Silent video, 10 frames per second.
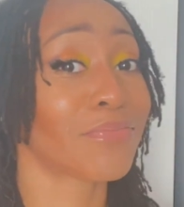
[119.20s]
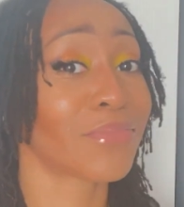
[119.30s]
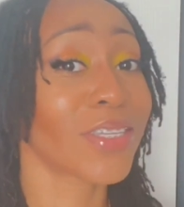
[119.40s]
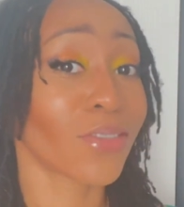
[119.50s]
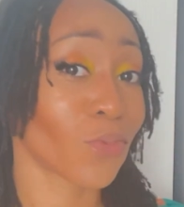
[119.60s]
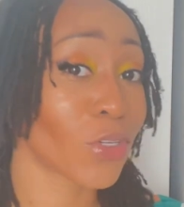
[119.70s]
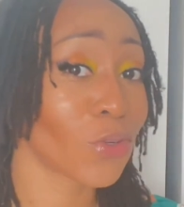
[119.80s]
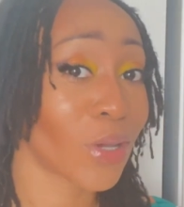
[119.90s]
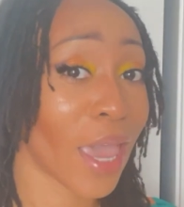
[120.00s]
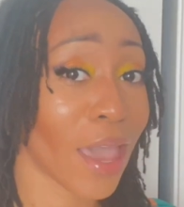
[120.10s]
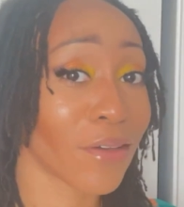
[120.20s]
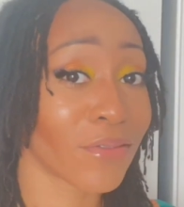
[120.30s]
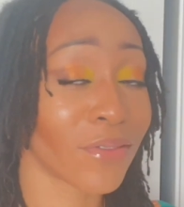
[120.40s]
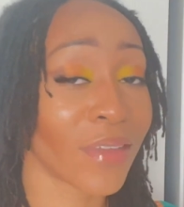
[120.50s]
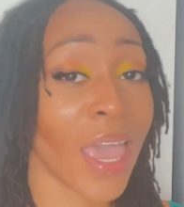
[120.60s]
This is what you could have.
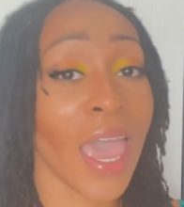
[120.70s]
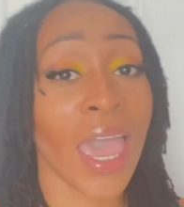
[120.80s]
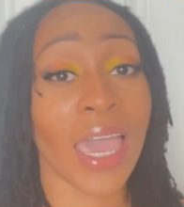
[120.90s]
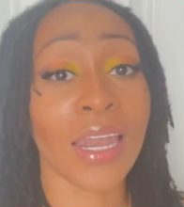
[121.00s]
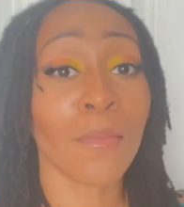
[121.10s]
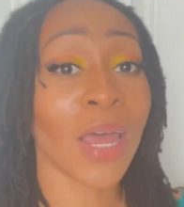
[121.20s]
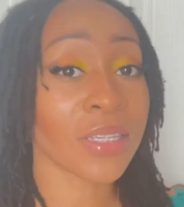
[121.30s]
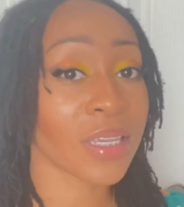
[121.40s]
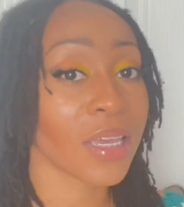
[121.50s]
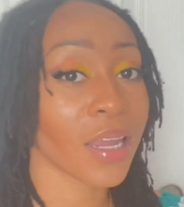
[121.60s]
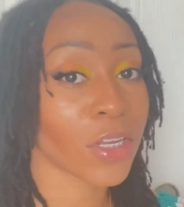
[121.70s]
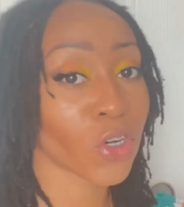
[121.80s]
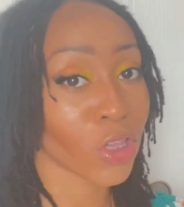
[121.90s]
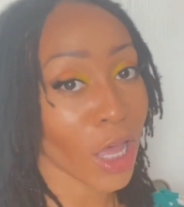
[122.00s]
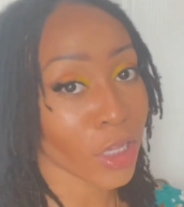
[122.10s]
And I'm not saying that
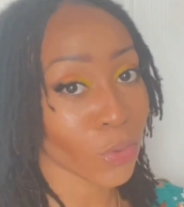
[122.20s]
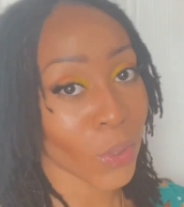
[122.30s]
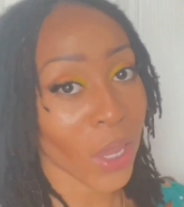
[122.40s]
your locks will